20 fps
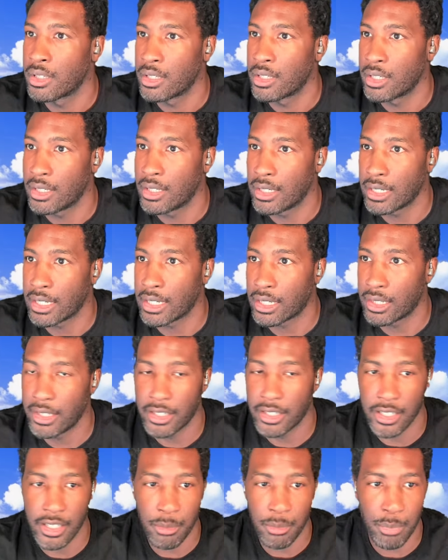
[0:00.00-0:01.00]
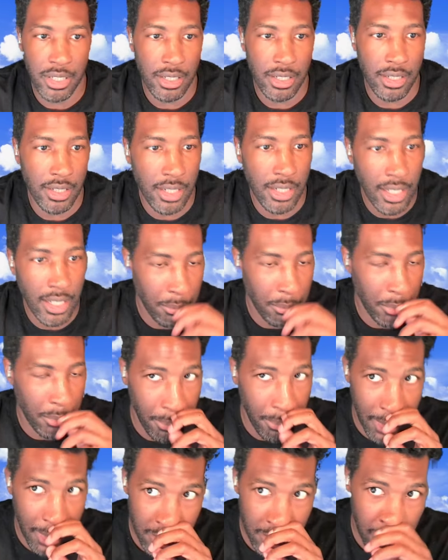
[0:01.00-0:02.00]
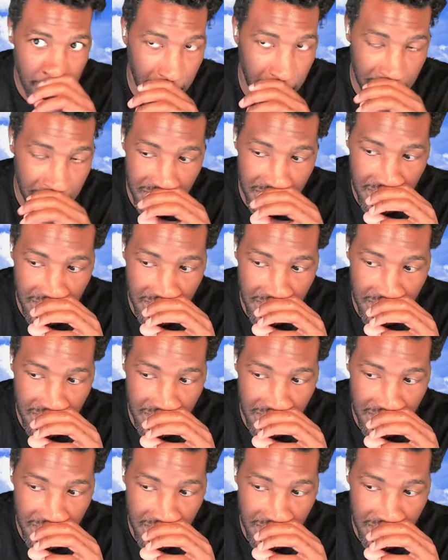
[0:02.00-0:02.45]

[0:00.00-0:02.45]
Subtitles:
it cleared it, but it did not give me my toast.